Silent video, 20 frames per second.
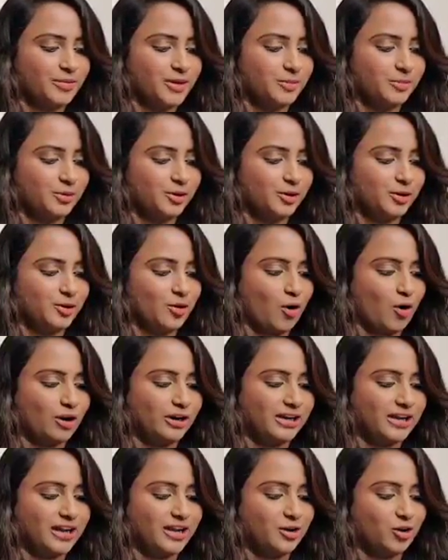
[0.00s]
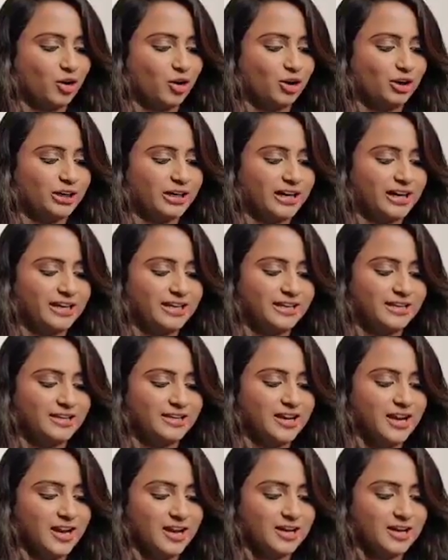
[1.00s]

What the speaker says: people online already.